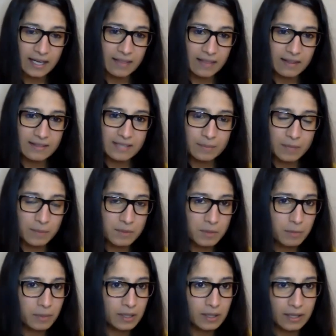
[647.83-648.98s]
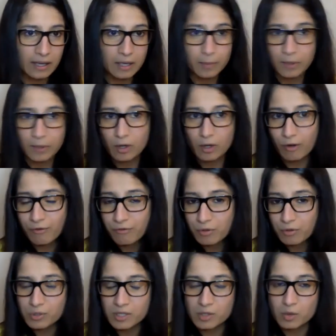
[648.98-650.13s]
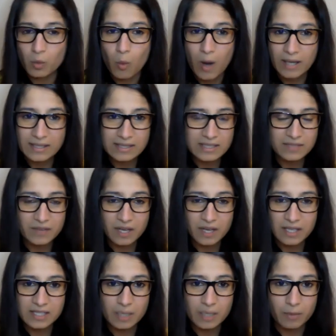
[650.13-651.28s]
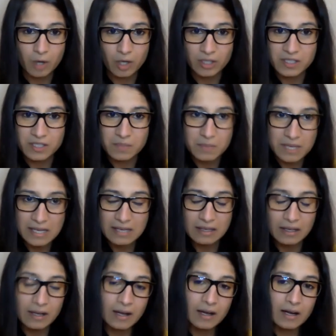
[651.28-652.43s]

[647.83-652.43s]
And I think sometimes people get a bit confused as to what these various terminologies mean.